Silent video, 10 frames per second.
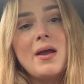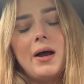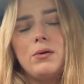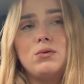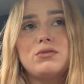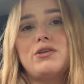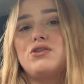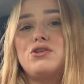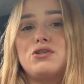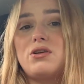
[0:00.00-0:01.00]
and also
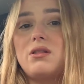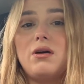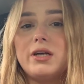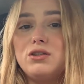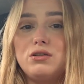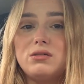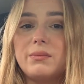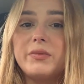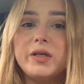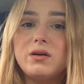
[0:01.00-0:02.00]
just so that i can do
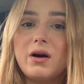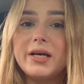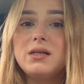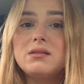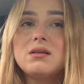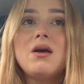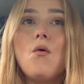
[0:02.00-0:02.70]
something nice